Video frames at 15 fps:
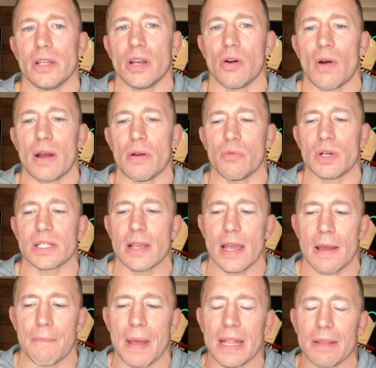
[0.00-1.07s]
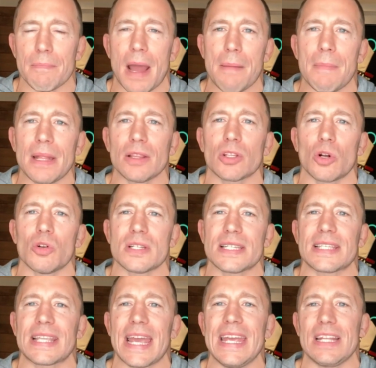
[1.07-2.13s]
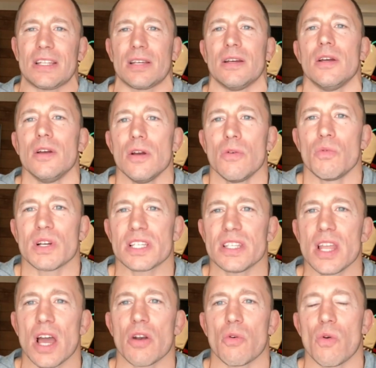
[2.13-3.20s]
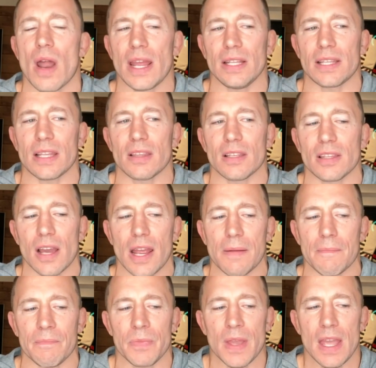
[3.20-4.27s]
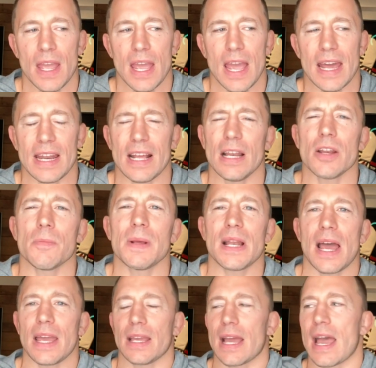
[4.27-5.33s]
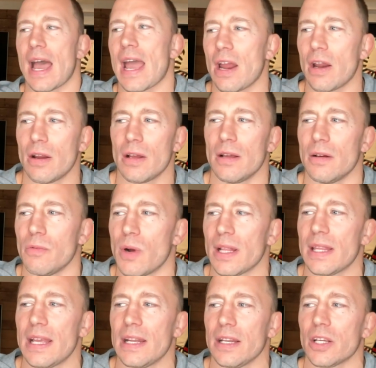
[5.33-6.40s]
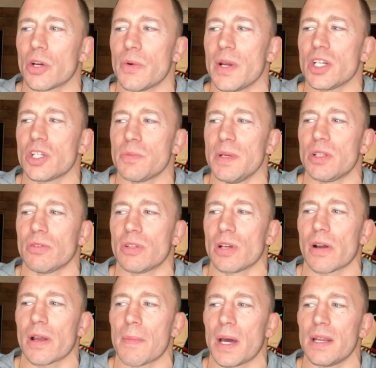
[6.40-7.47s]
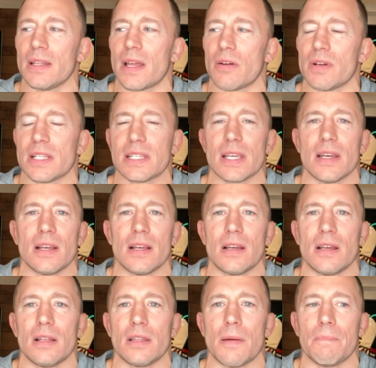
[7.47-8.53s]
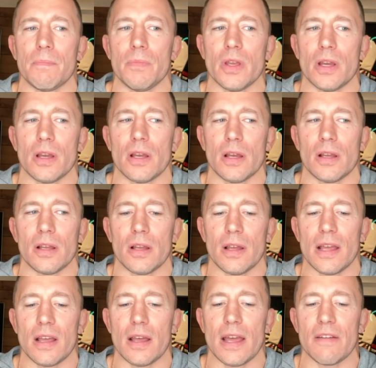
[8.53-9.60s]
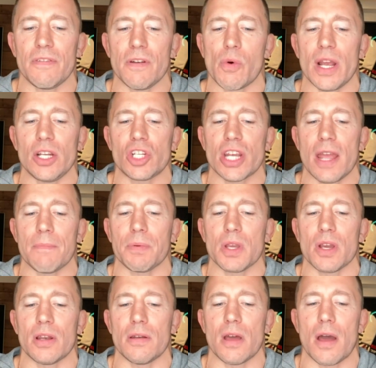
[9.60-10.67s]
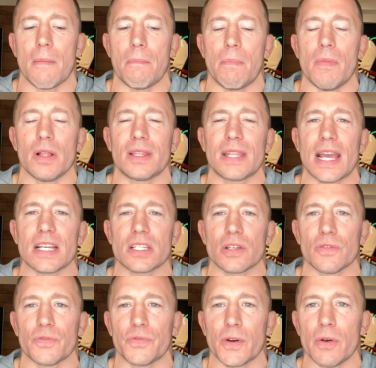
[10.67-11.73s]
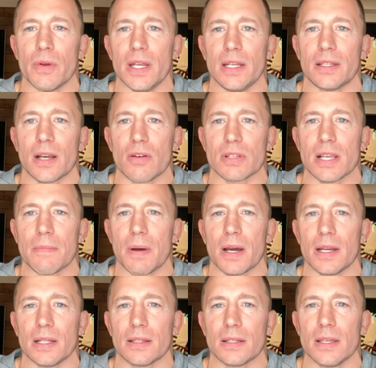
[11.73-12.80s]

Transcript: It was my mental state was not right at the time, and a little bit like what encouraged me to talk about it now. It's the heavyweight champion Tyson Fury. He talks about it.